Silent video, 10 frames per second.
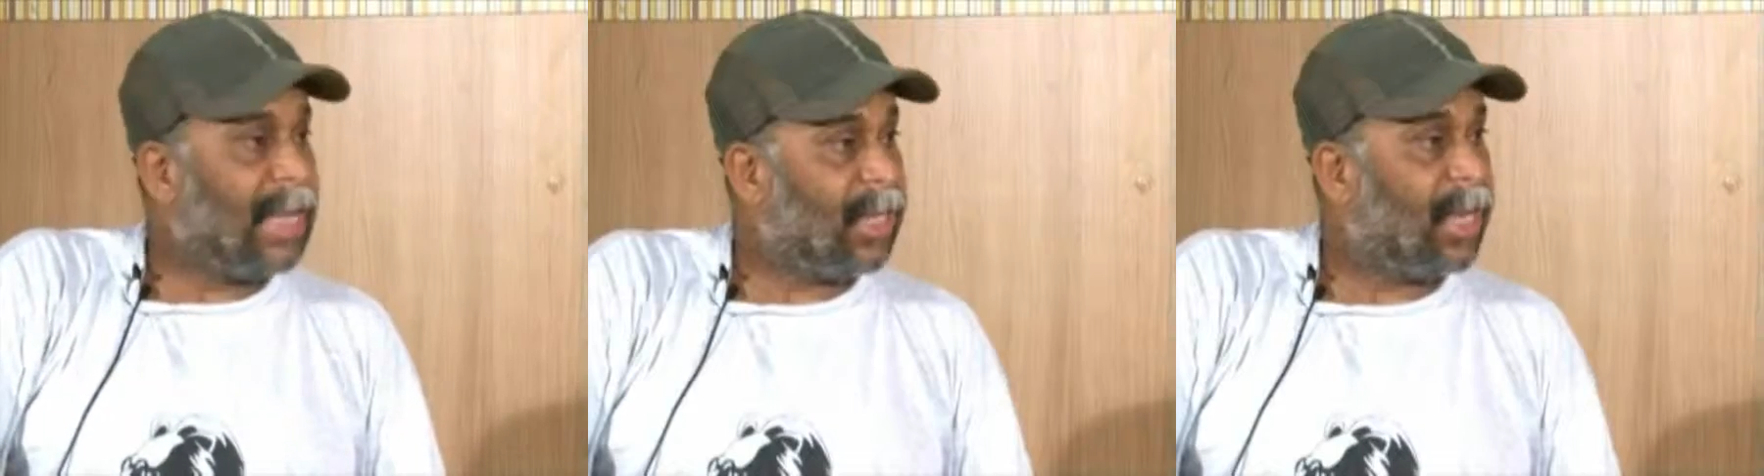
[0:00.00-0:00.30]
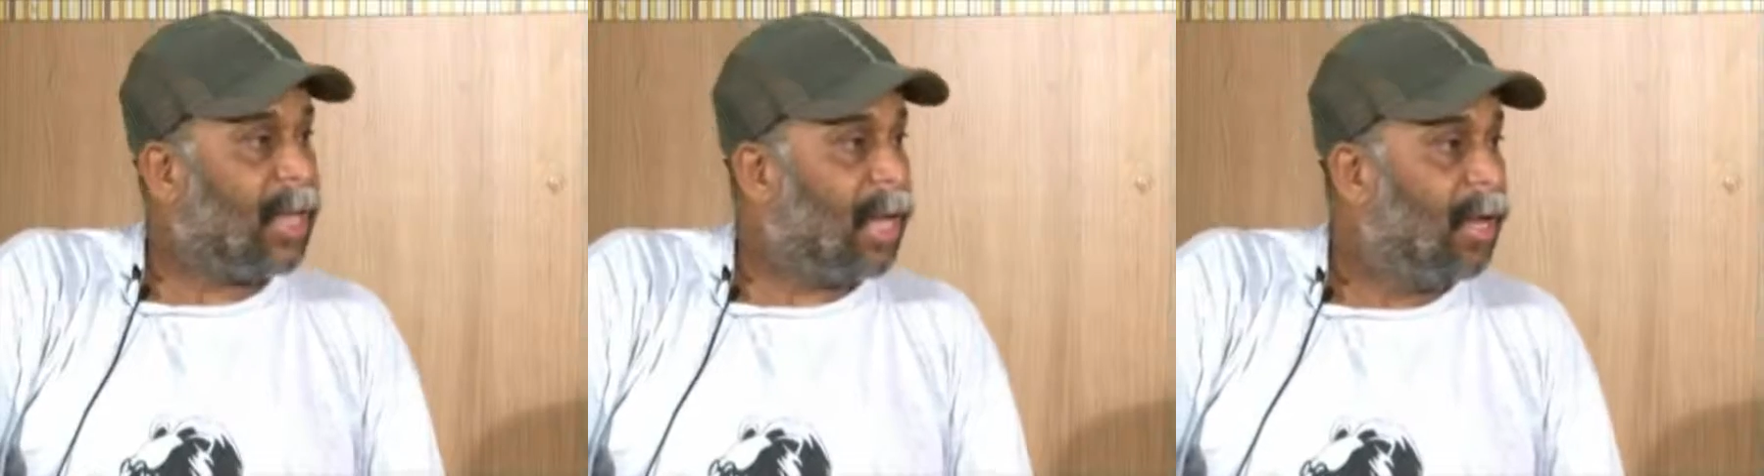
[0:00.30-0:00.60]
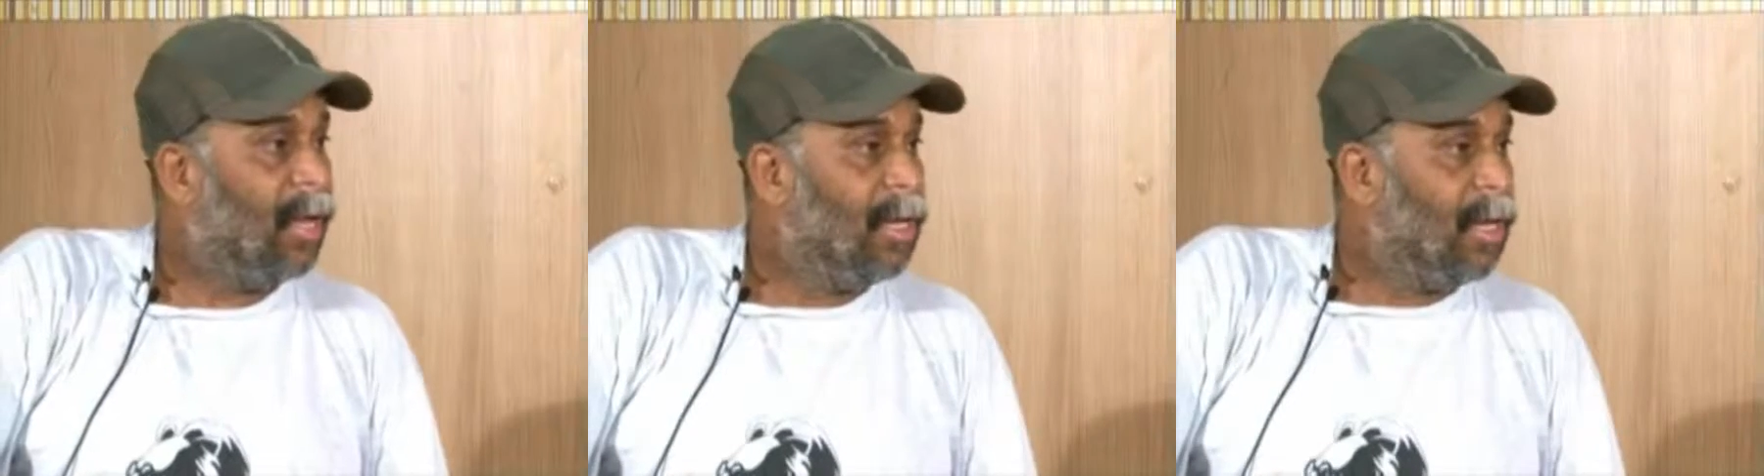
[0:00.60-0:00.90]

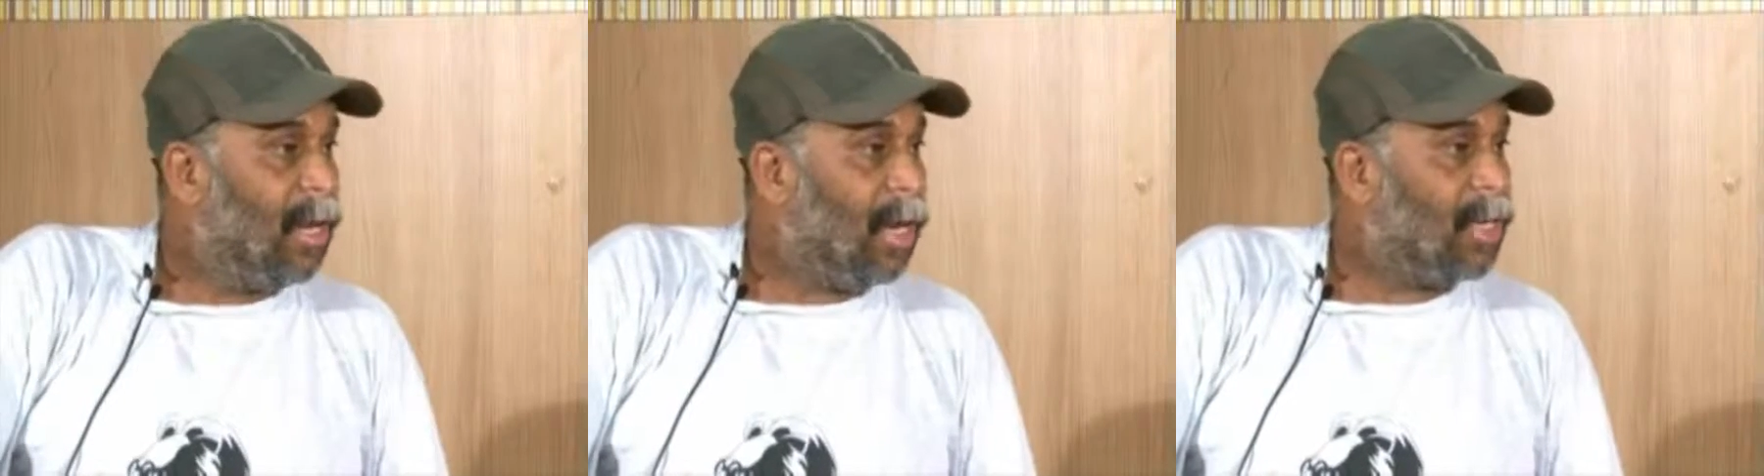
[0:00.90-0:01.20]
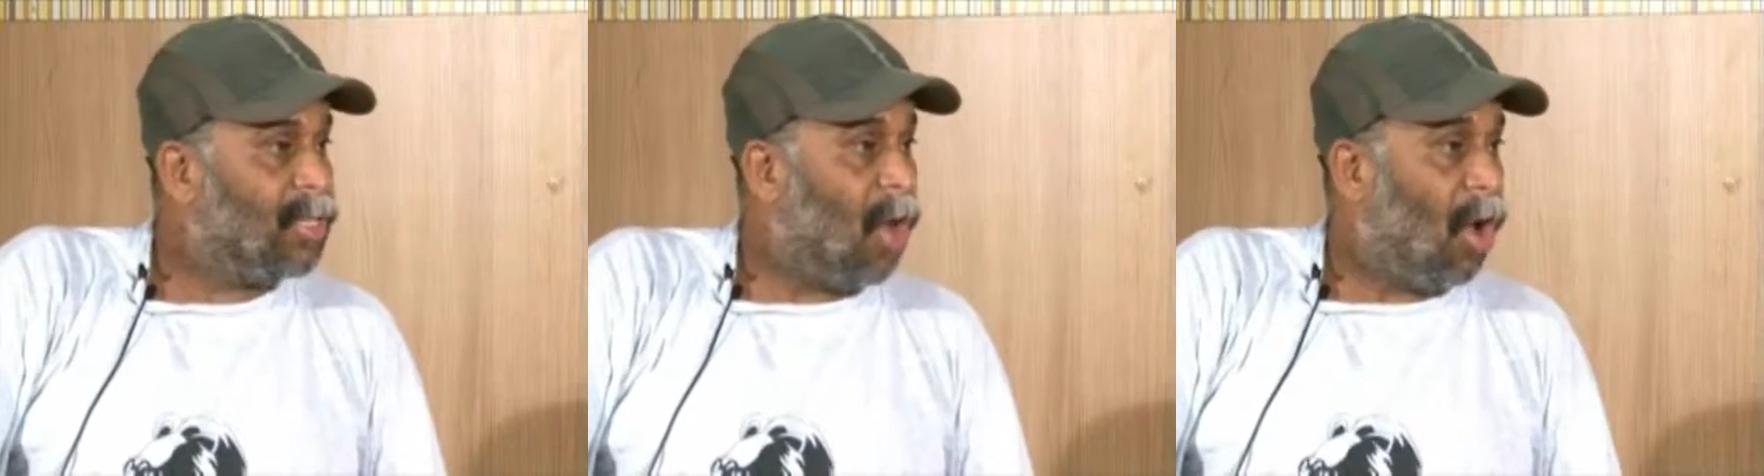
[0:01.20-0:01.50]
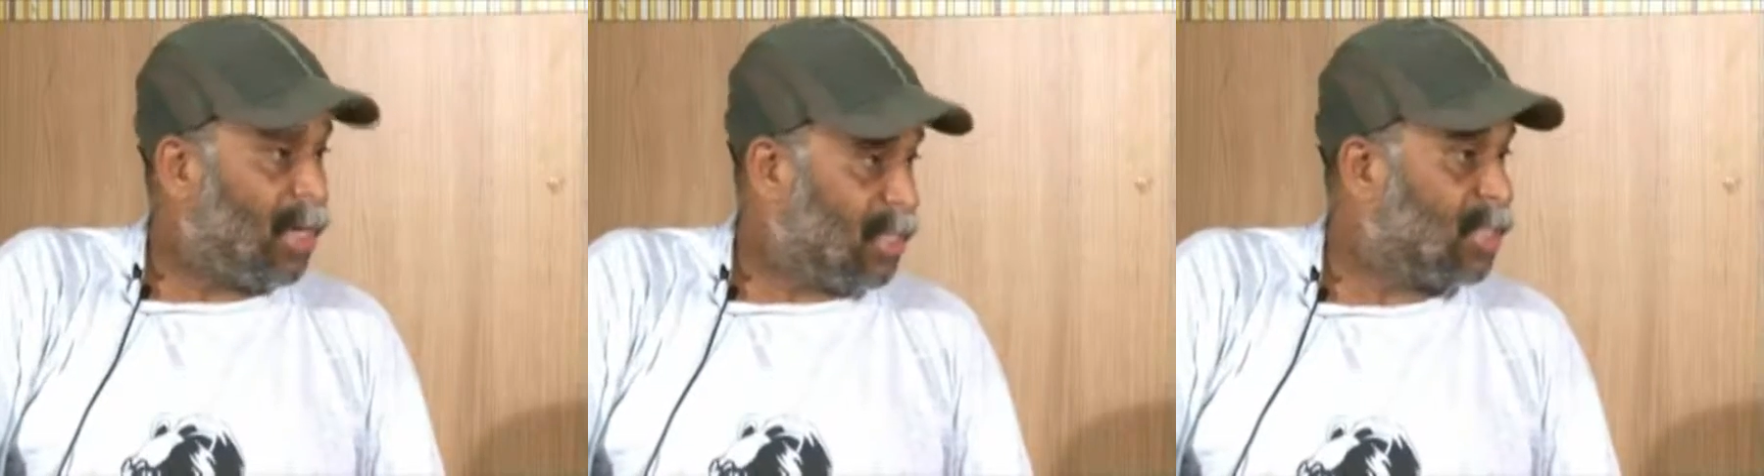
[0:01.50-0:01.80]
Acharya is
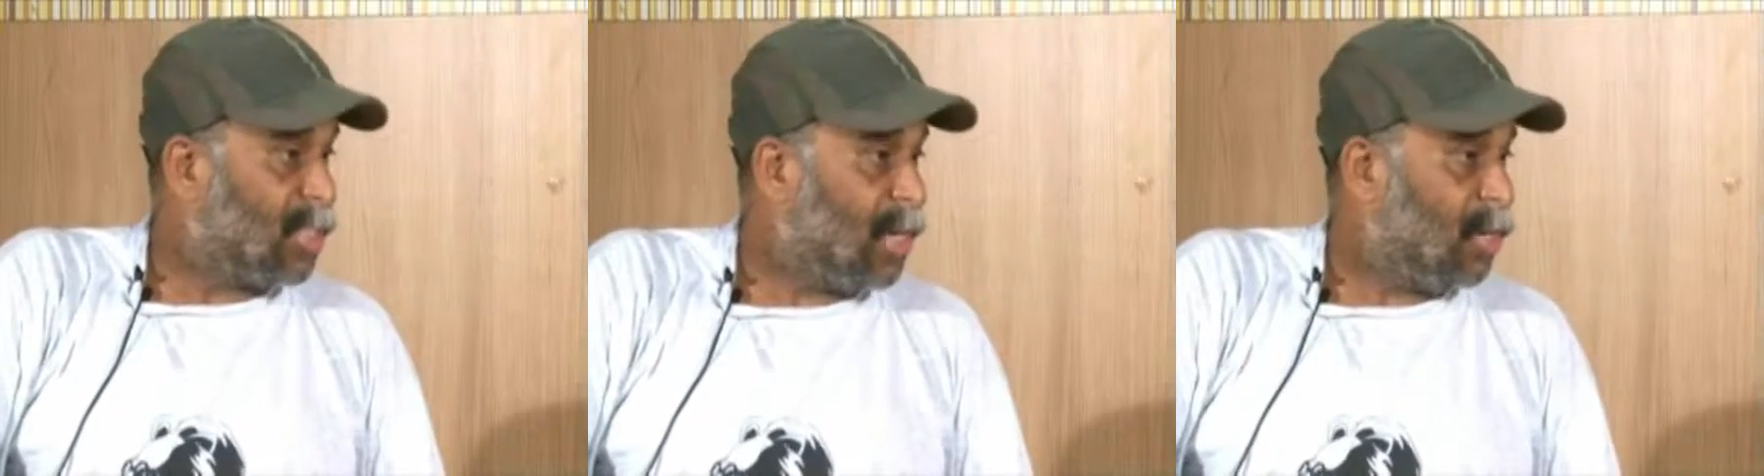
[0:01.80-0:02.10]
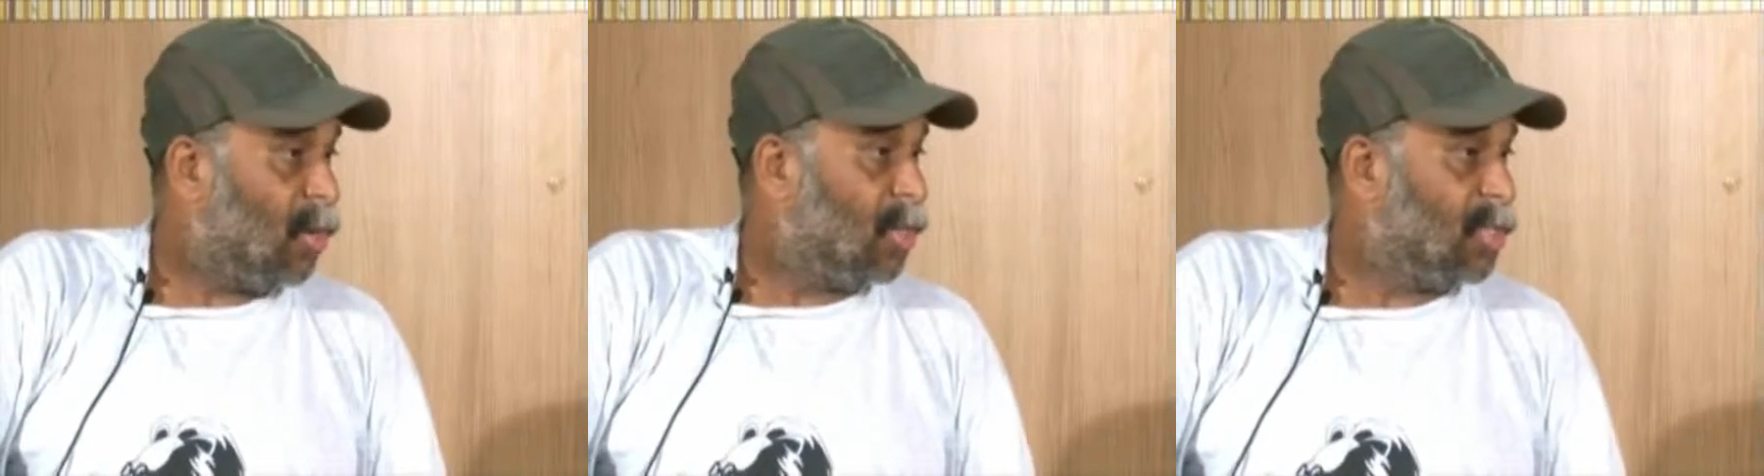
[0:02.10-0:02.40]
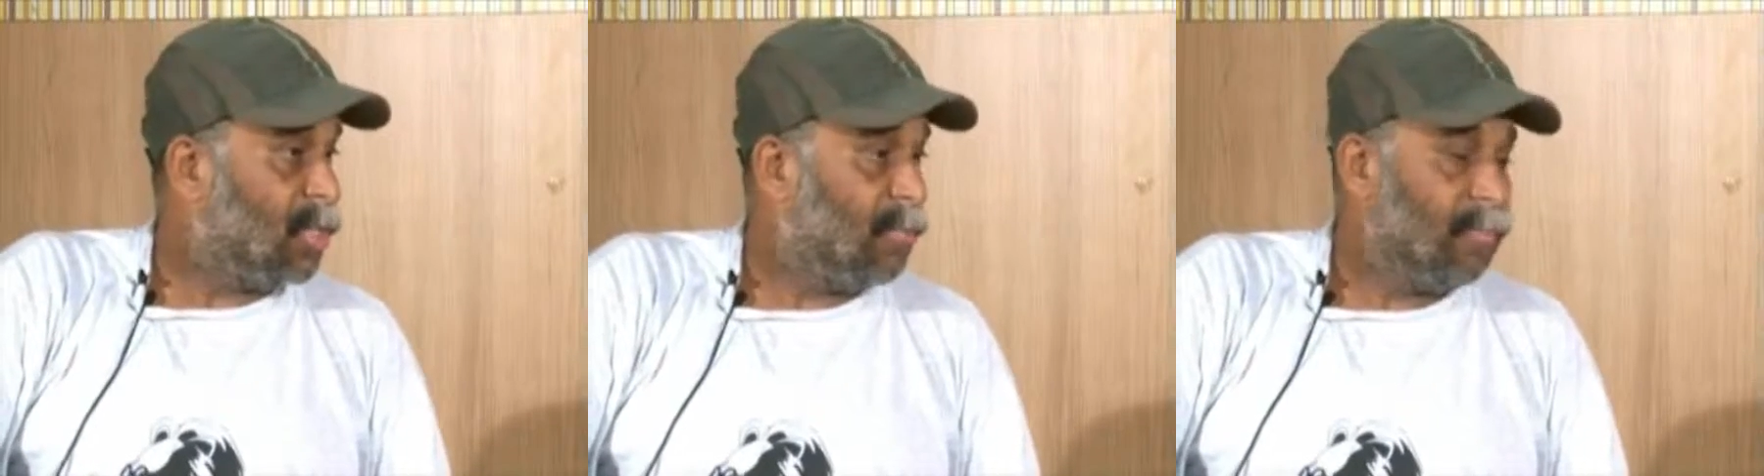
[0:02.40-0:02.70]
RSS
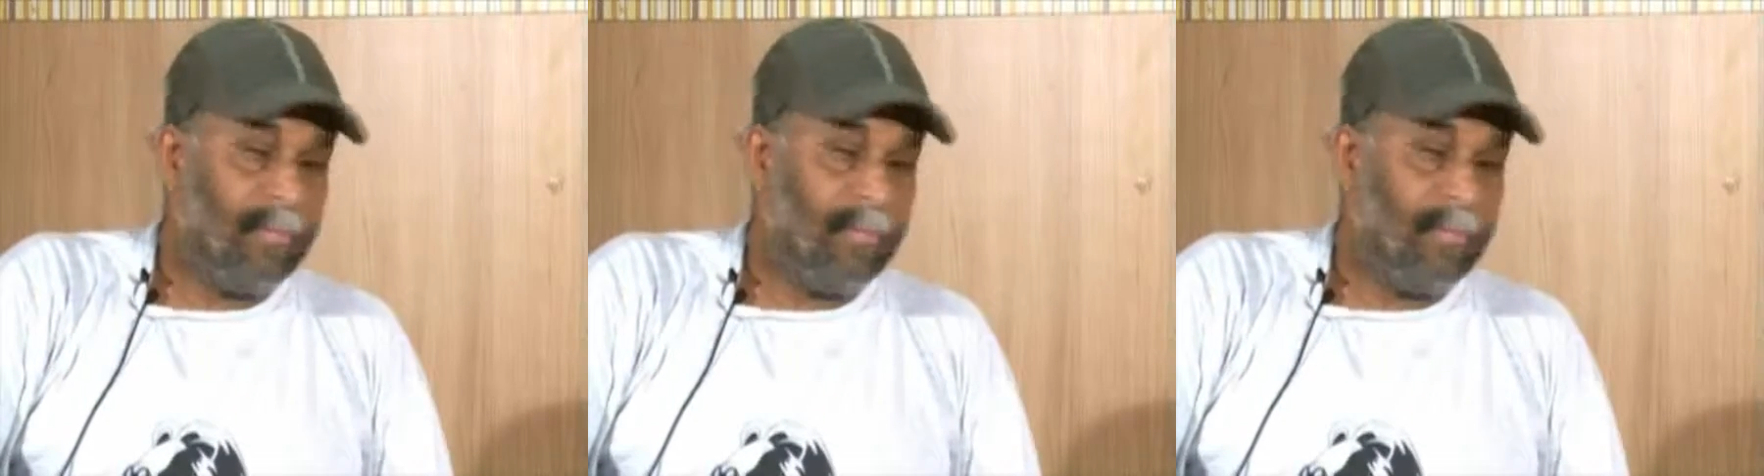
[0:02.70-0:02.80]
ideology,